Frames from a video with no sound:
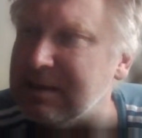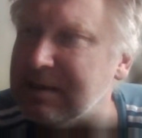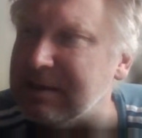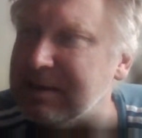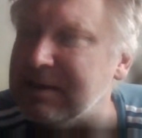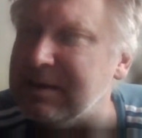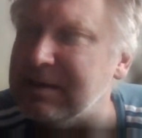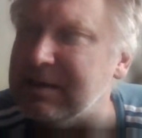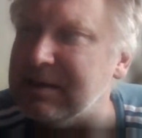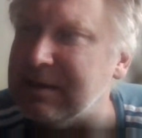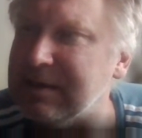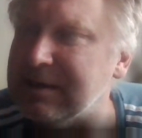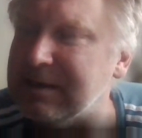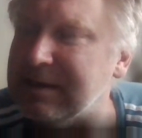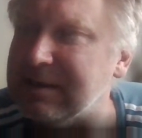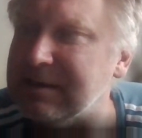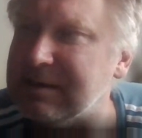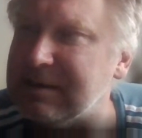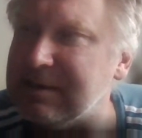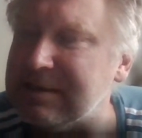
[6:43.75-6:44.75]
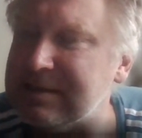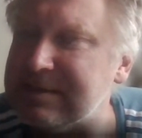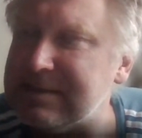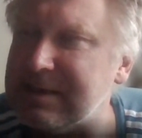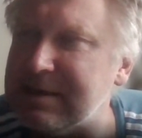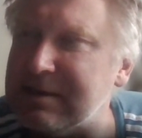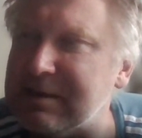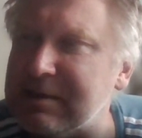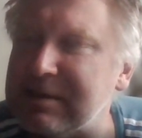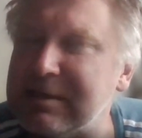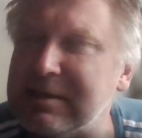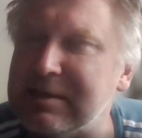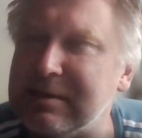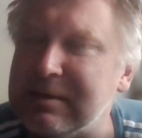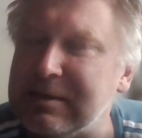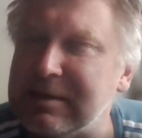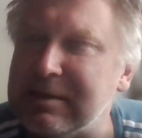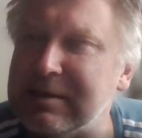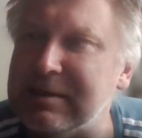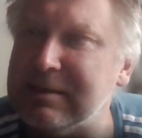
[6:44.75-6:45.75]
in the Netherlands, I
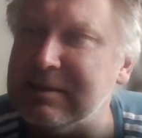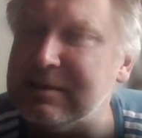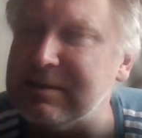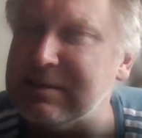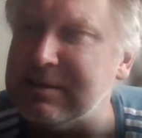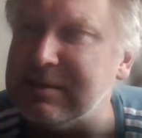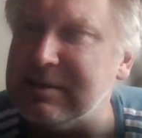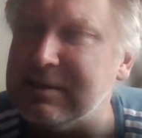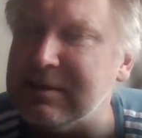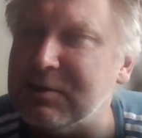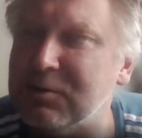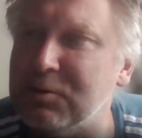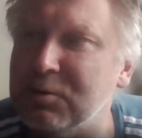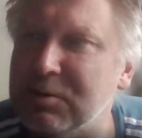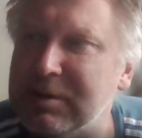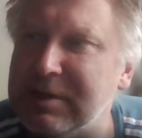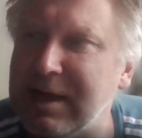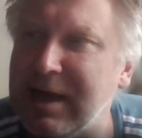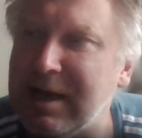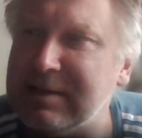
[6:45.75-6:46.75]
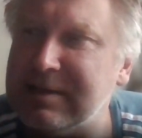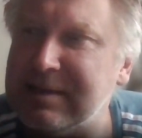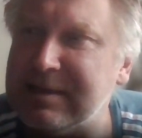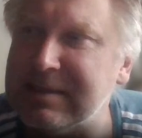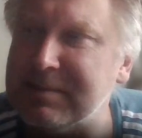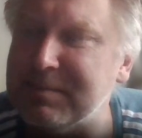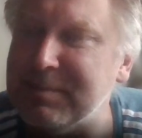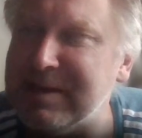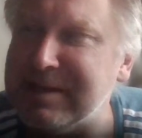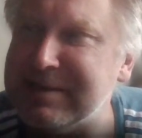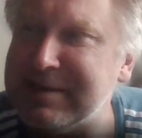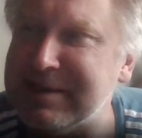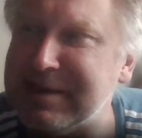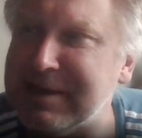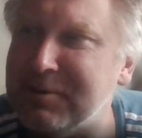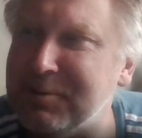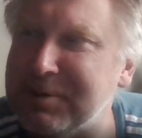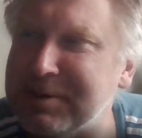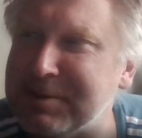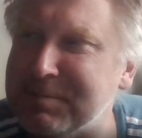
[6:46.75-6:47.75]
learned hoe gaat het met
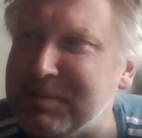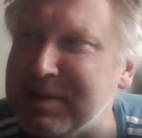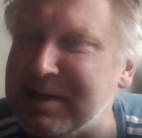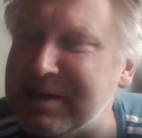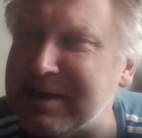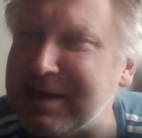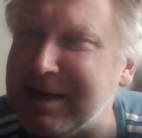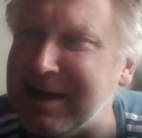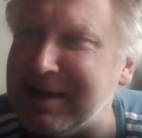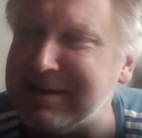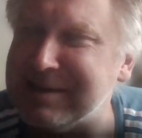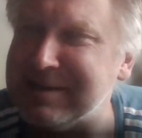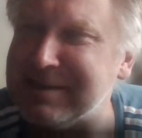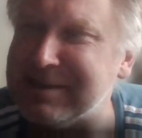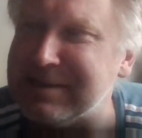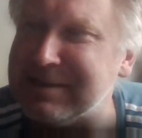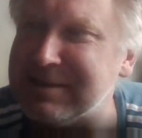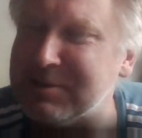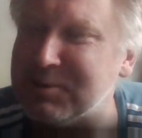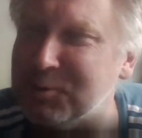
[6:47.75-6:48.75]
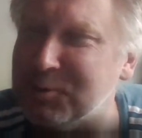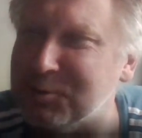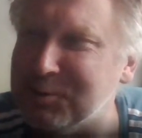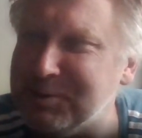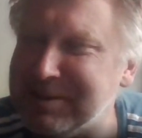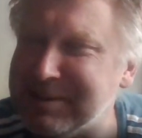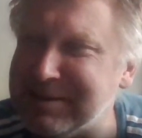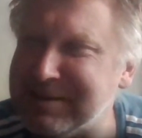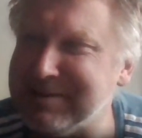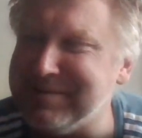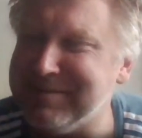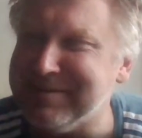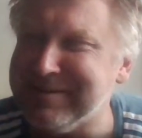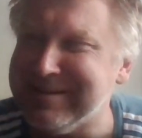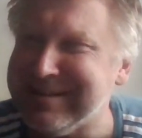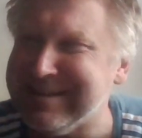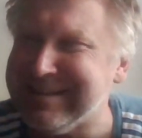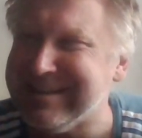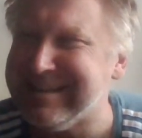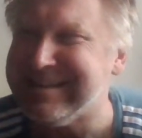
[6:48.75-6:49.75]
jou, mir gaat het goed.
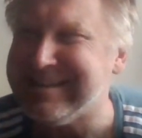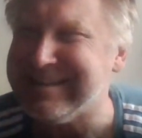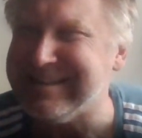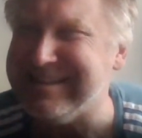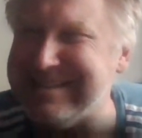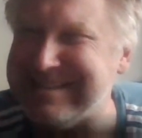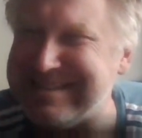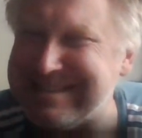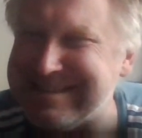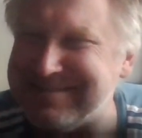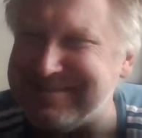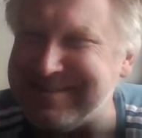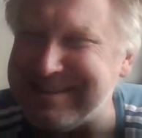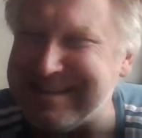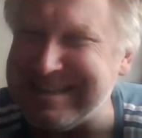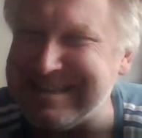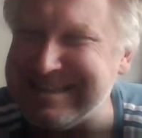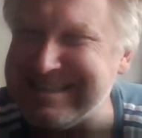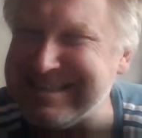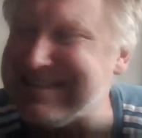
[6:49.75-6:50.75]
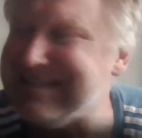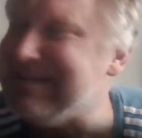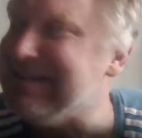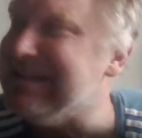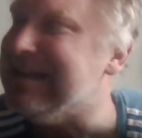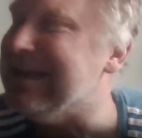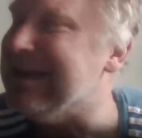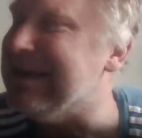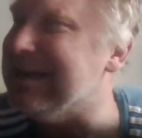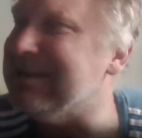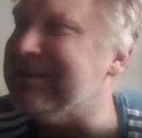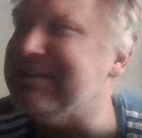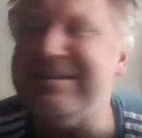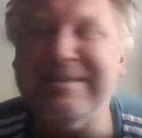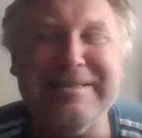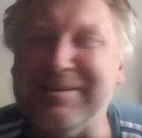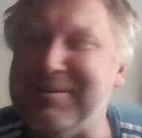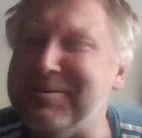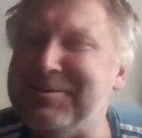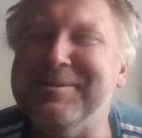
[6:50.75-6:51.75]
This phrase,
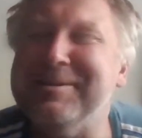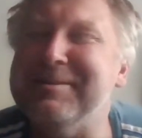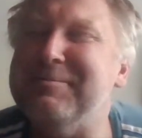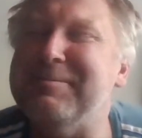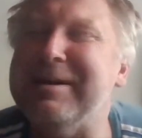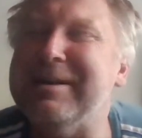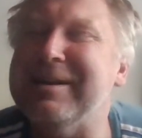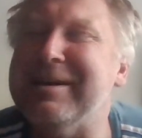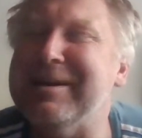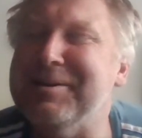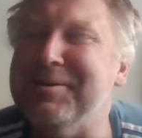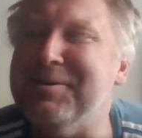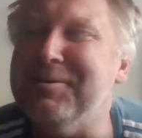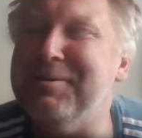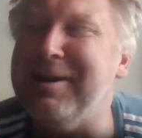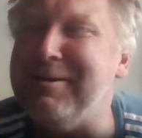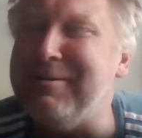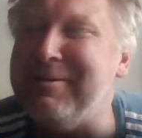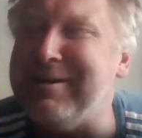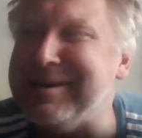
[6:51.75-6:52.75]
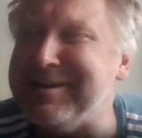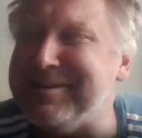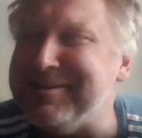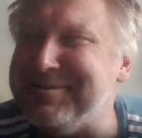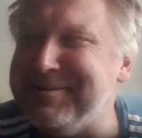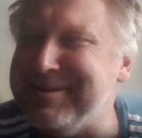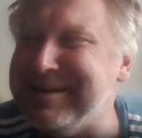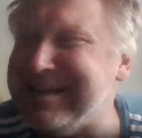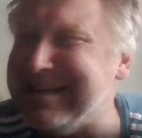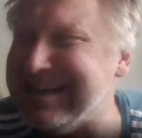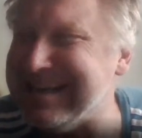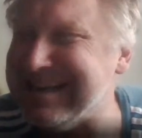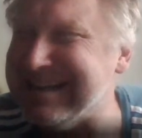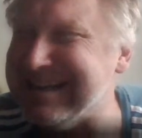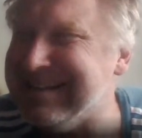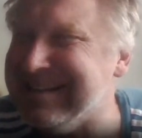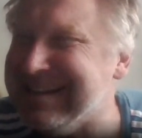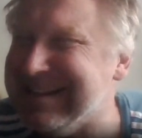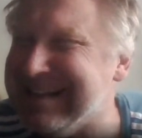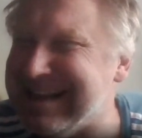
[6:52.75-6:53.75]
this is only one I know. How are you?
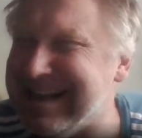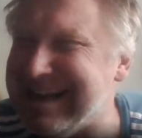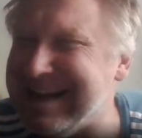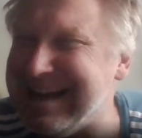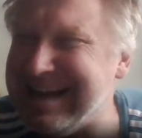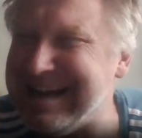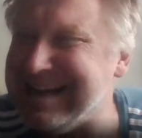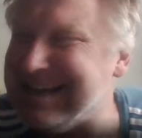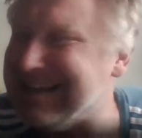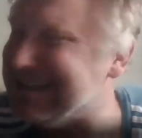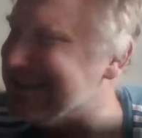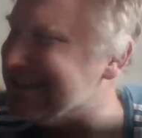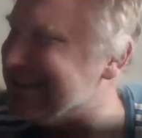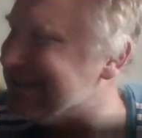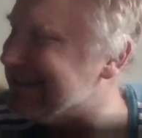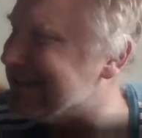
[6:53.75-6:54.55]
And